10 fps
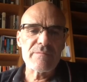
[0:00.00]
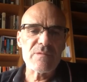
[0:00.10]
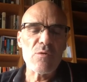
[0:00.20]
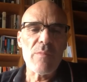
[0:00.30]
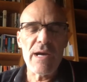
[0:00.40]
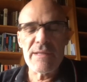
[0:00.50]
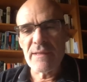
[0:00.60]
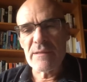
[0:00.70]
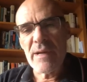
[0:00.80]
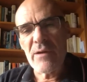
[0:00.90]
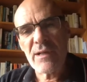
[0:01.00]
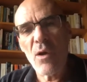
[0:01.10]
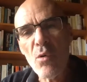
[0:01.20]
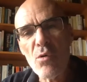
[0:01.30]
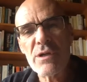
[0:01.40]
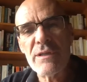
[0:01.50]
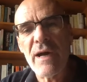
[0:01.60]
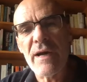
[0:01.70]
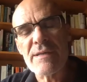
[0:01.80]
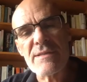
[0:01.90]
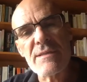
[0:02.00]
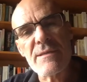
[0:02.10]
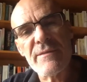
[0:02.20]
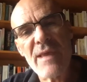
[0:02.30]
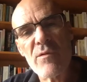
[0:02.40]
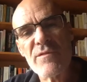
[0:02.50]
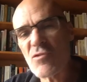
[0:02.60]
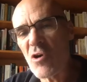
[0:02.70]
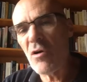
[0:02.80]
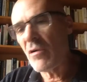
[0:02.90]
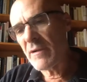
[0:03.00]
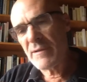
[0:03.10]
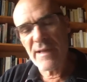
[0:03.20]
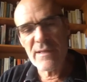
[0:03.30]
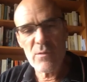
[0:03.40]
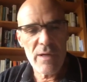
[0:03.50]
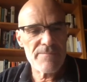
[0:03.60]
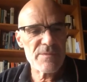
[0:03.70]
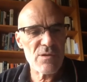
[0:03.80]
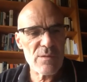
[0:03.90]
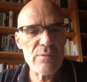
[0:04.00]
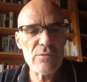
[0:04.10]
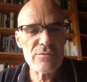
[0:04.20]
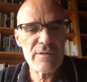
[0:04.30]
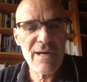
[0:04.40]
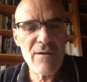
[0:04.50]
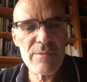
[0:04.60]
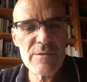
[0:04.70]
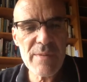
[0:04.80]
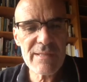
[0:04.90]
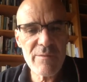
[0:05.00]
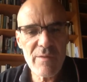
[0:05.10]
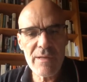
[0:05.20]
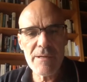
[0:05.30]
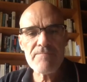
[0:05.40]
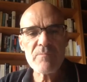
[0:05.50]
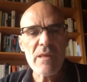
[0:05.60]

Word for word: Joe Biden and America organized their withdrawal. Anyway, it's not important in our perspective here.